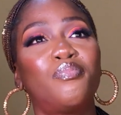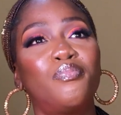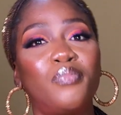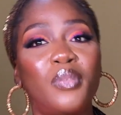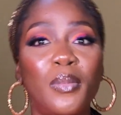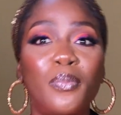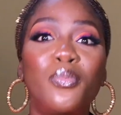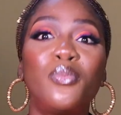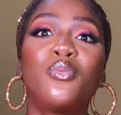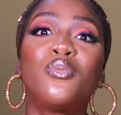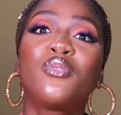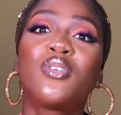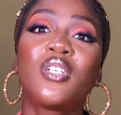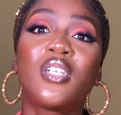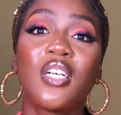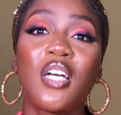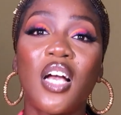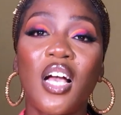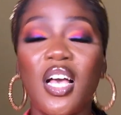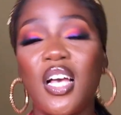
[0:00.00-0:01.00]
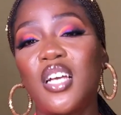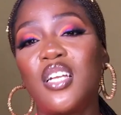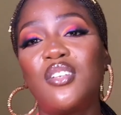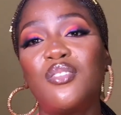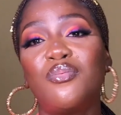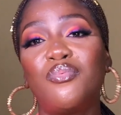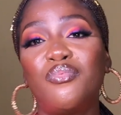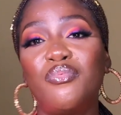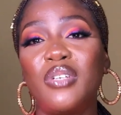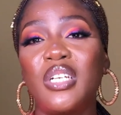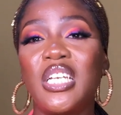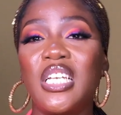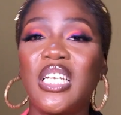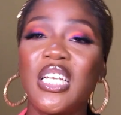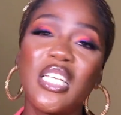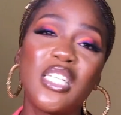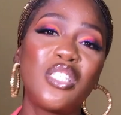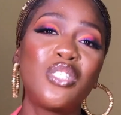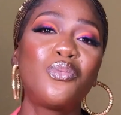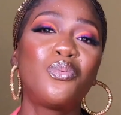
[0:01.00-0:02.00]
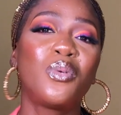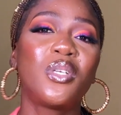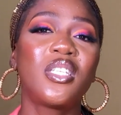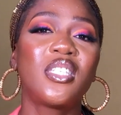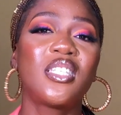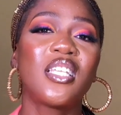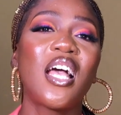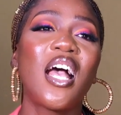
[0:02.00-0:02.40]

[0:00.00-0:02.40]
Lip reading: people can relate with